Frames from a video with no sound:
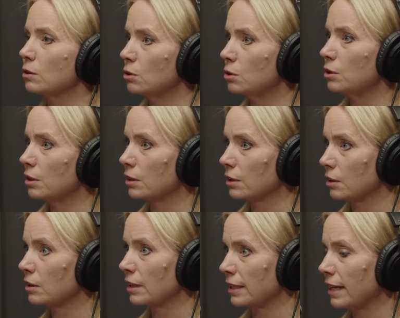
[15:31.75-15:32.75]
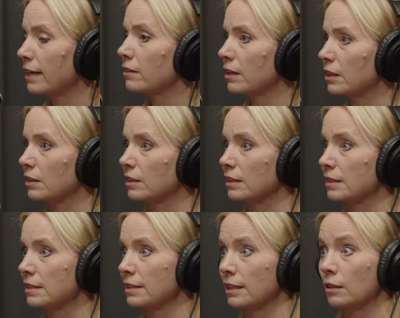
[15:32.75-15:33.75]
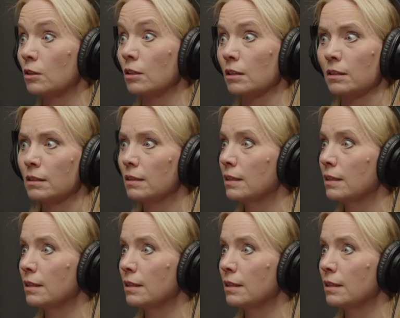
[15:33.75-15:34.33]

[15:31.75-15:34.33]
to your current carrier and say, look,